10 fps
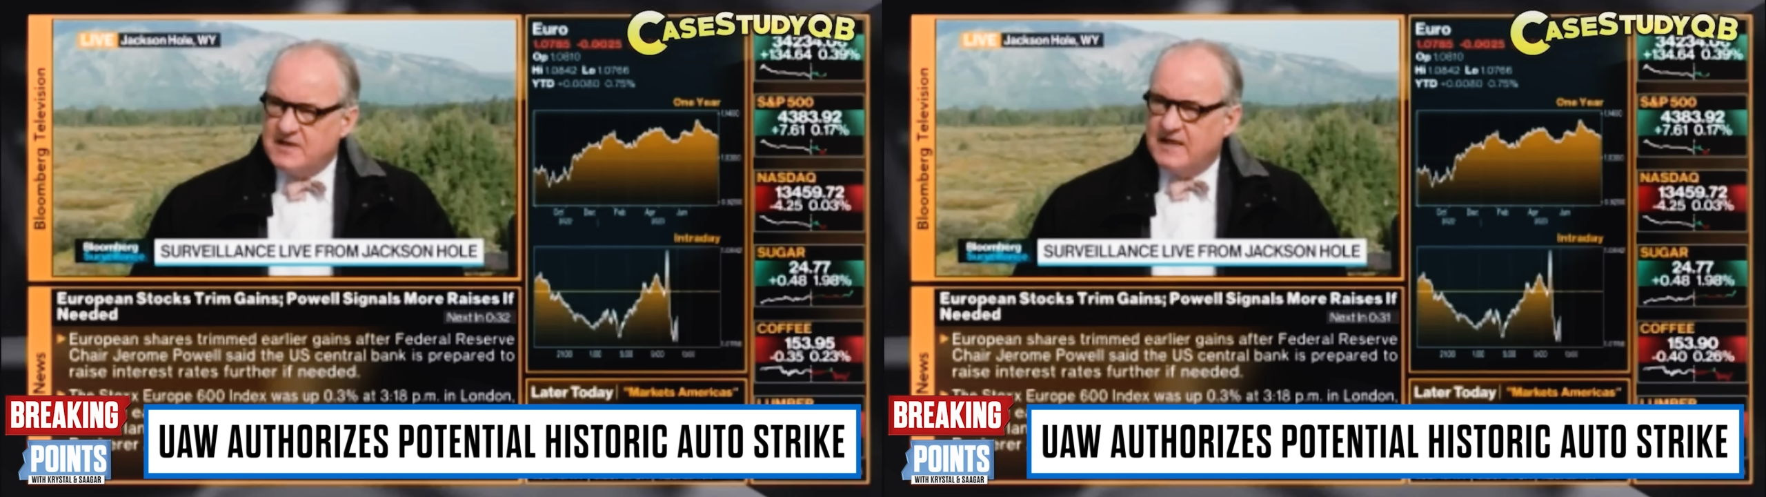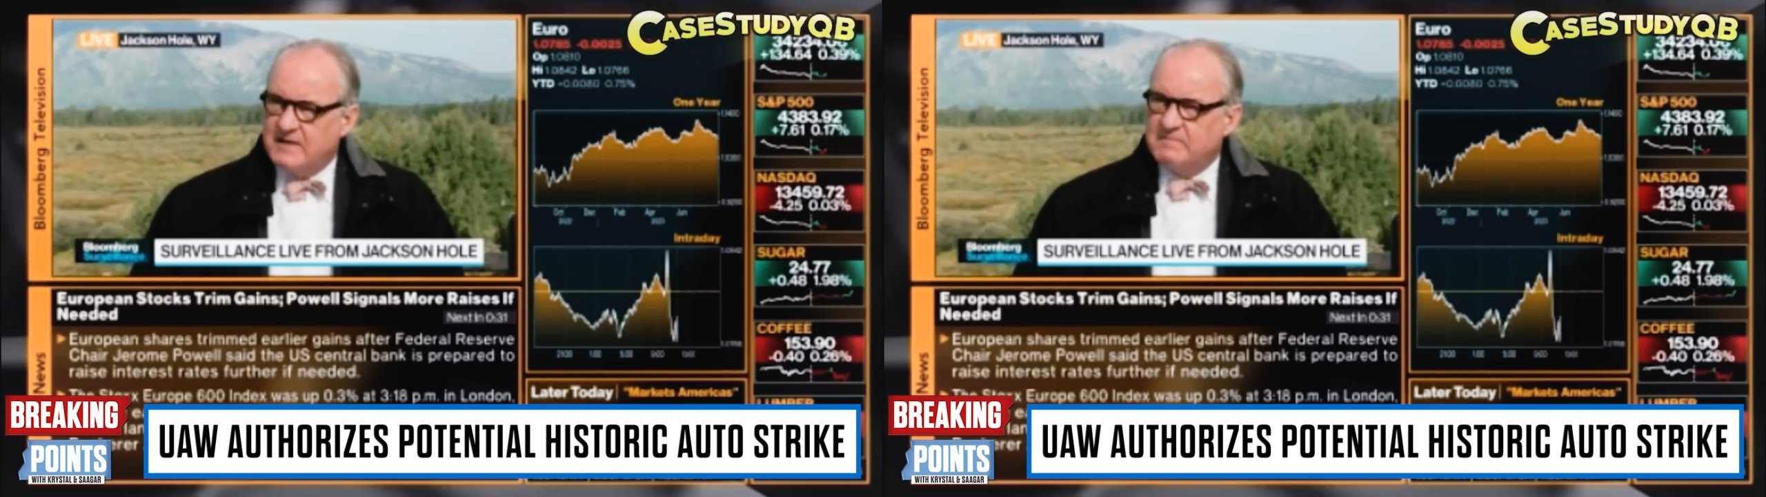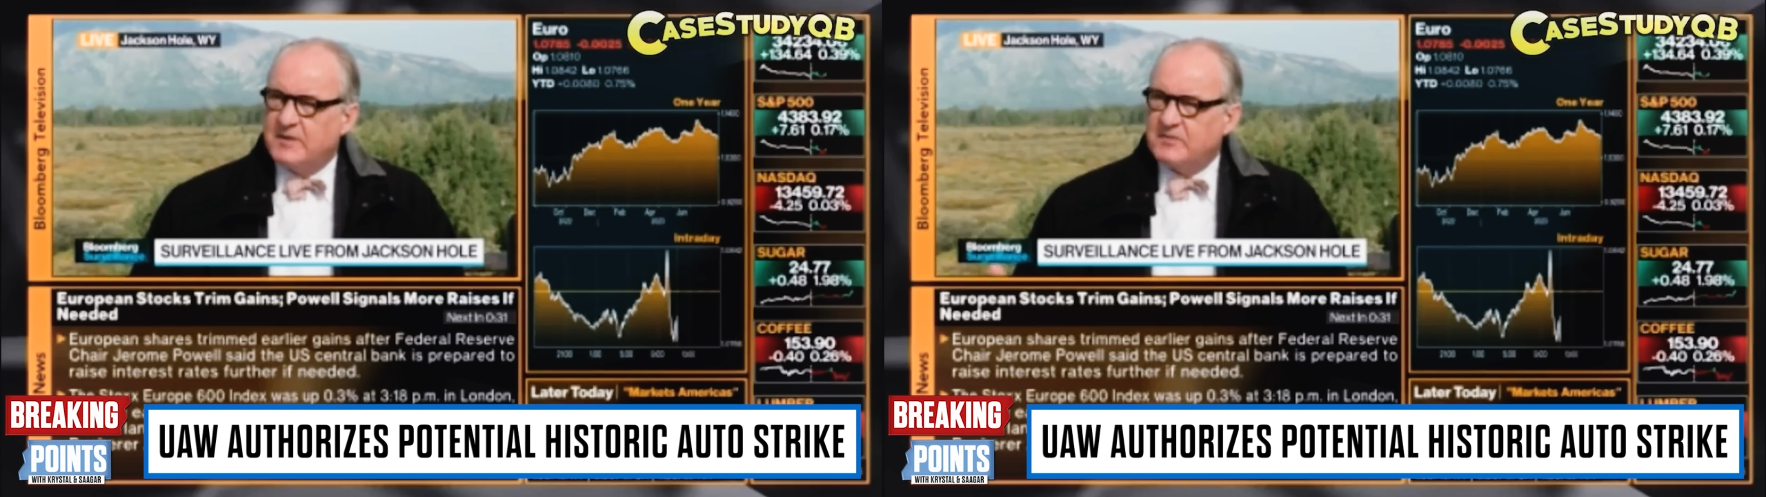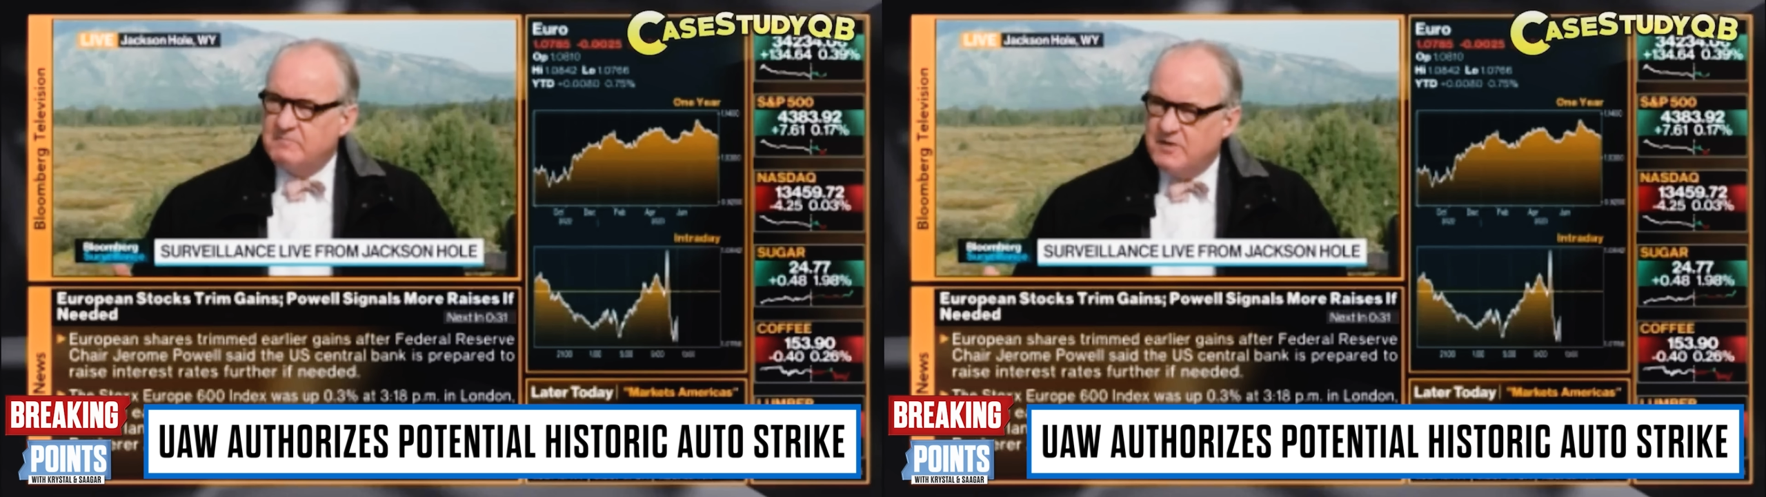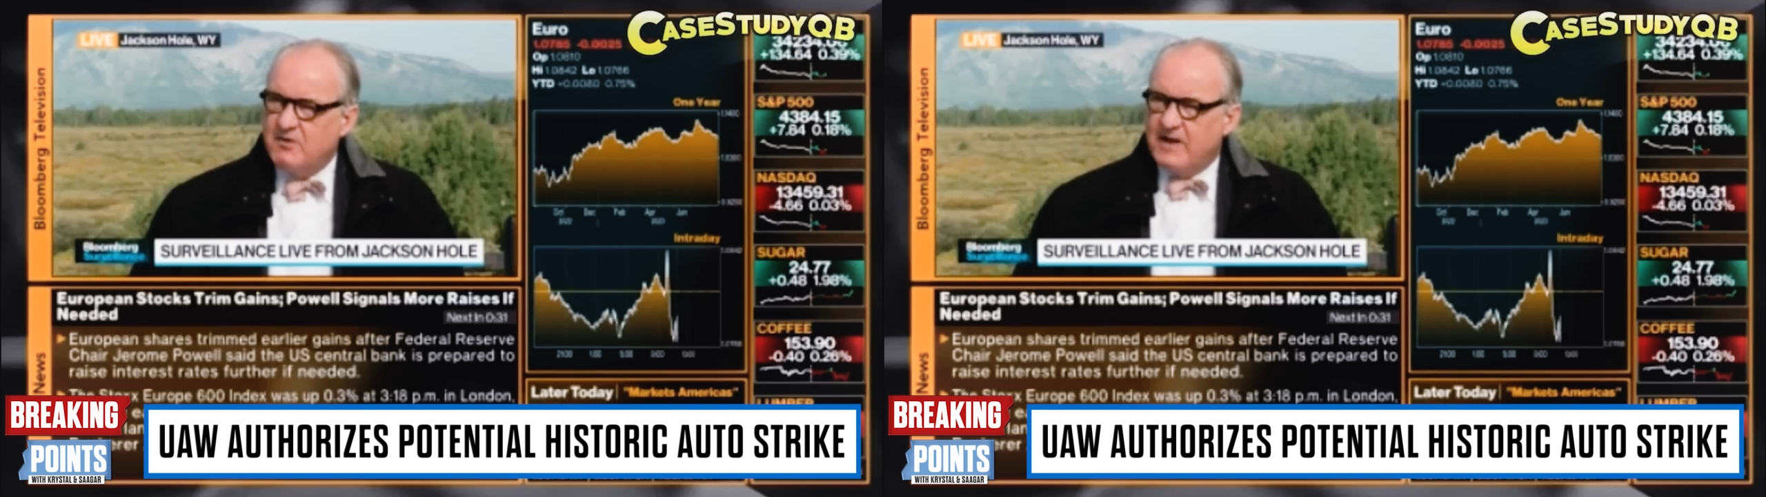Michigan,
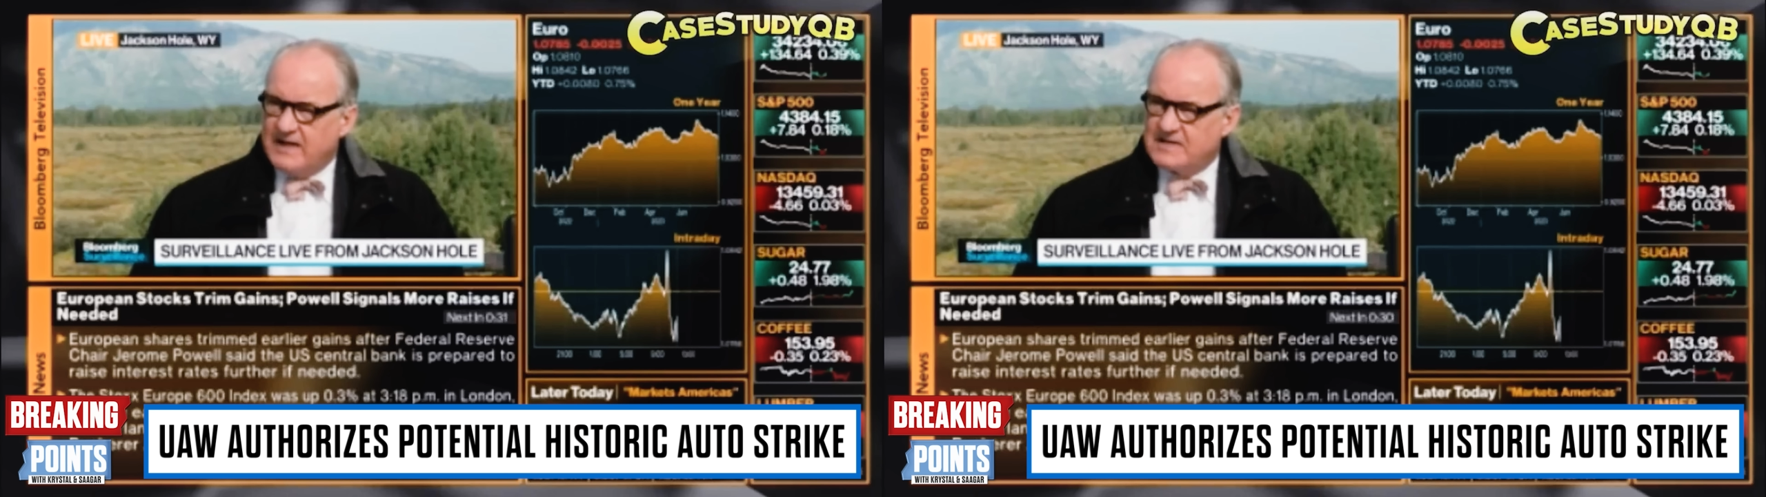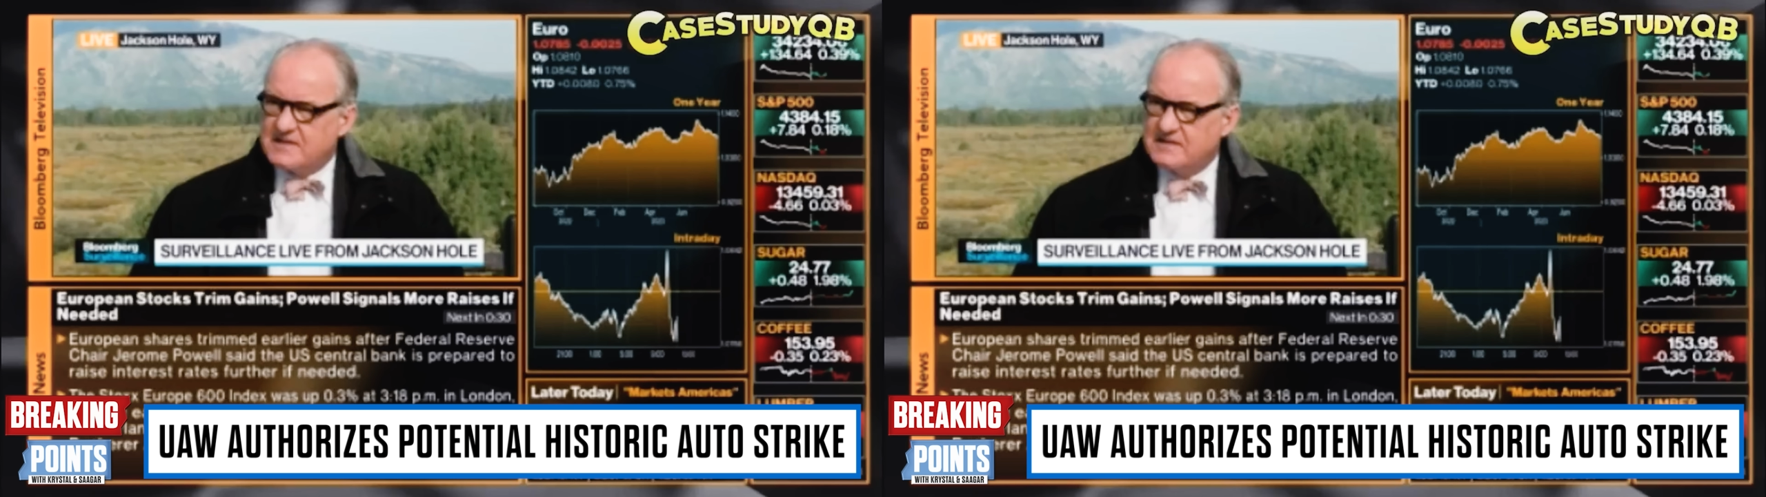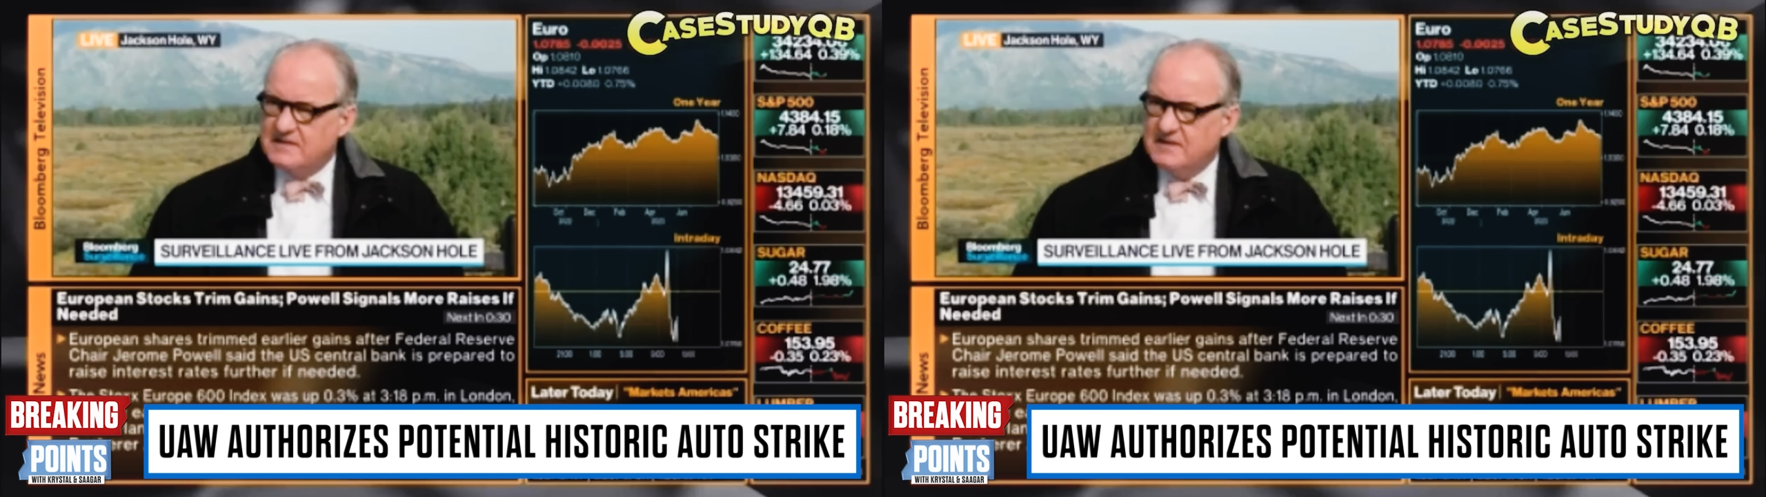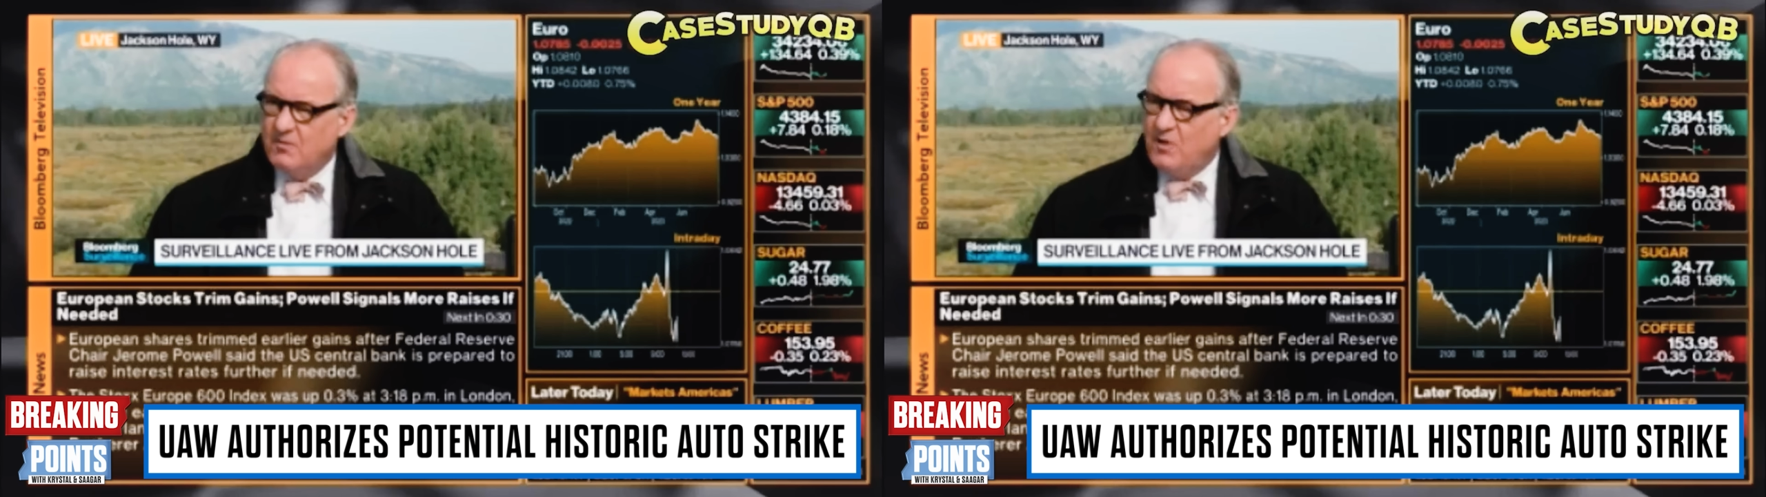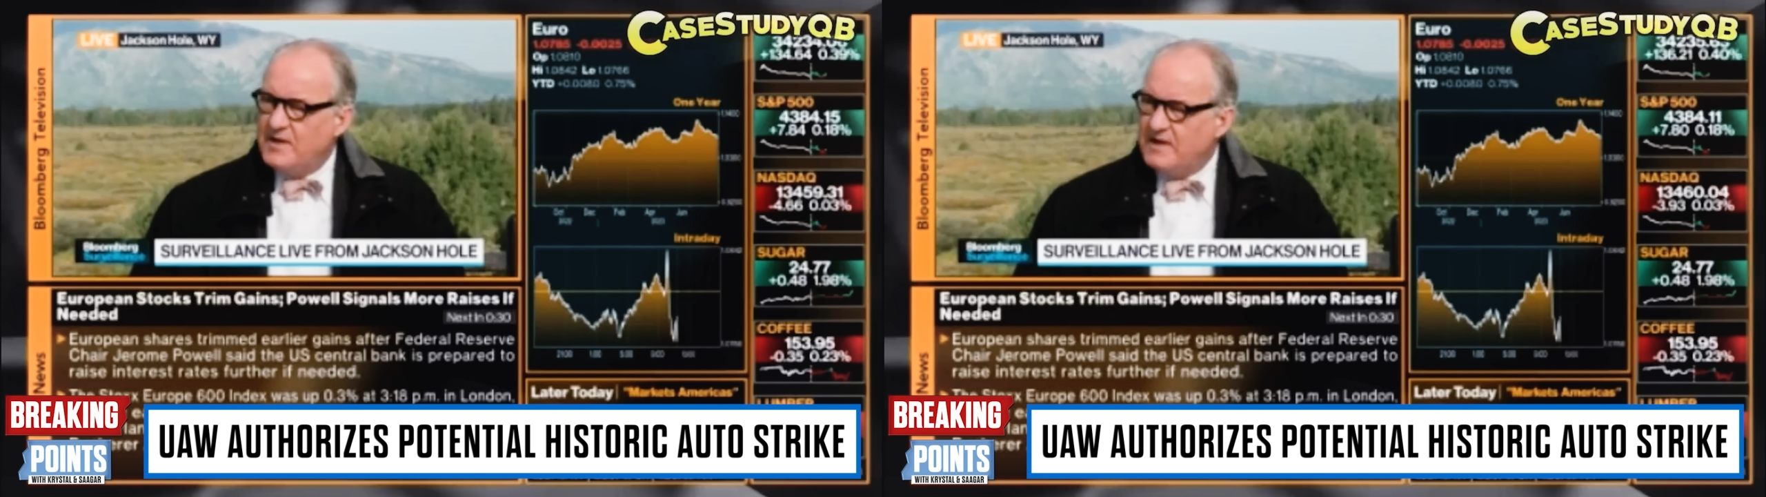building Buicks, uh -huh.